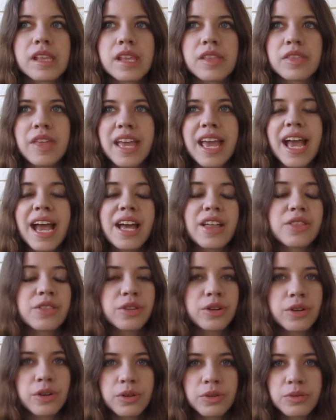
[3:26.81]
they had
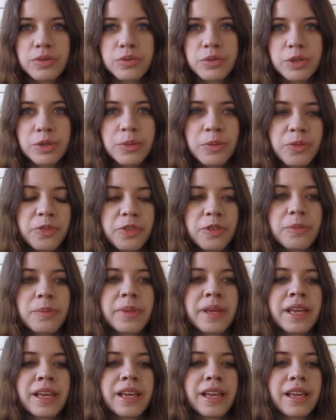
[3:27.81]
their own room for
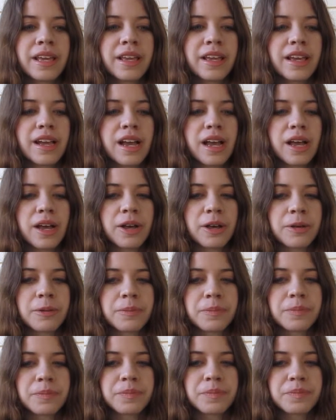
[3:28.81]
me,
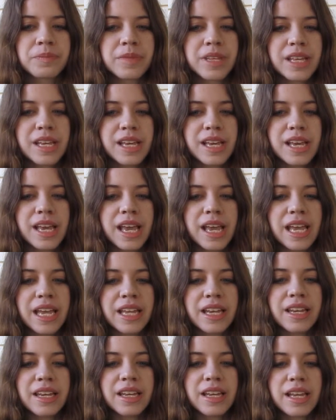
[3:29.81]

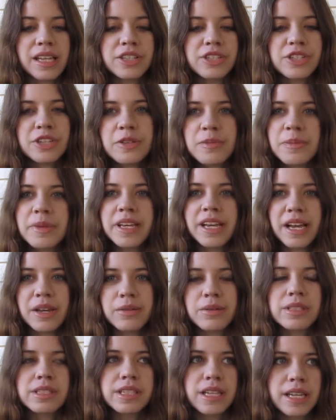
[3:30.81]
and it took me, I
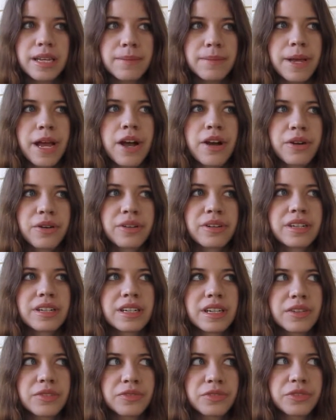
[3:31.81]
would say, about
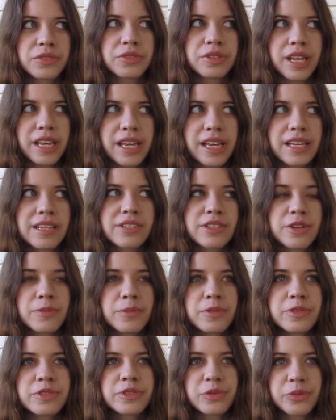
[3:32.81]
a few days,
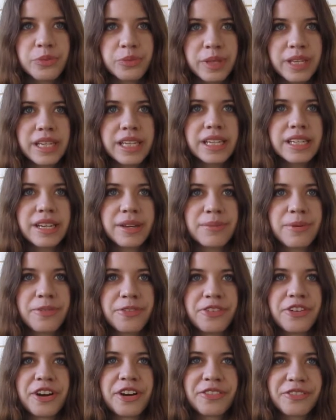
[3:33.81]
almost a week,
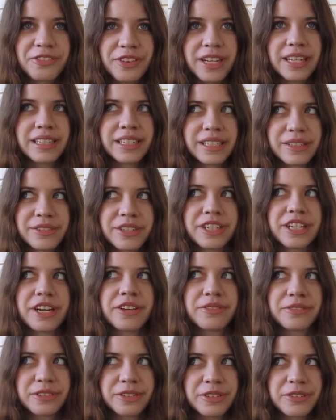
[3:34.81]
before I finally
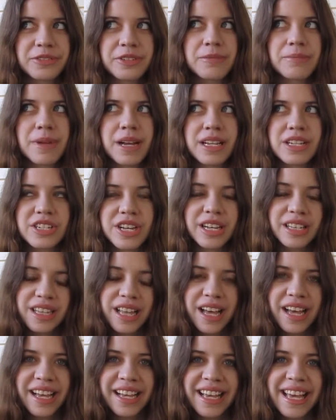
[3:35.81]
recovered from my jet
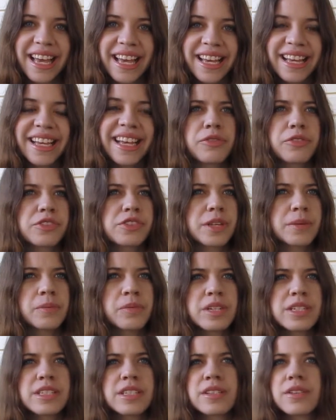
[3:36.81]
lag. For some
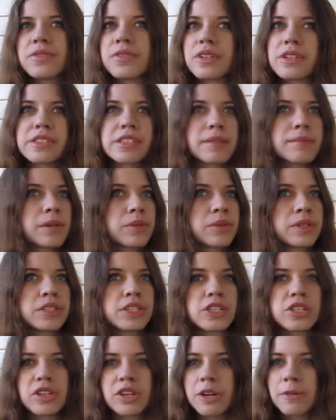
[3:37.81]
reason, the first time I went
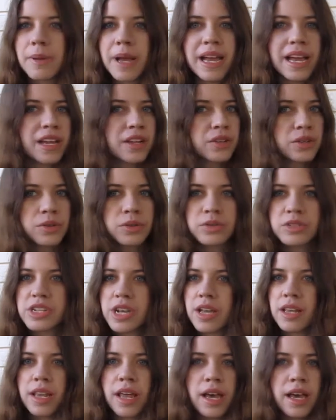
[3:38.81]
to Europe, I had no
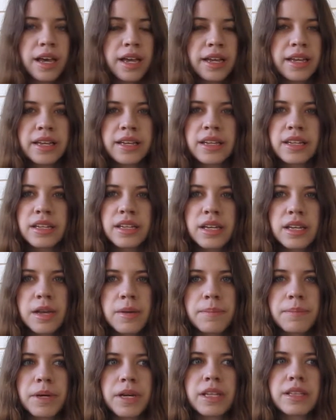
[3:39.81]
jet lag,
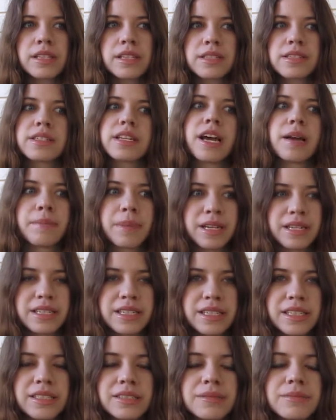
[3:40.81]
but this time I
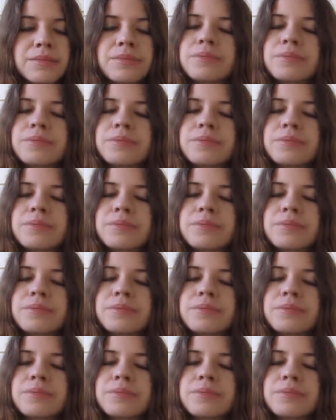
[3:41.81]
did.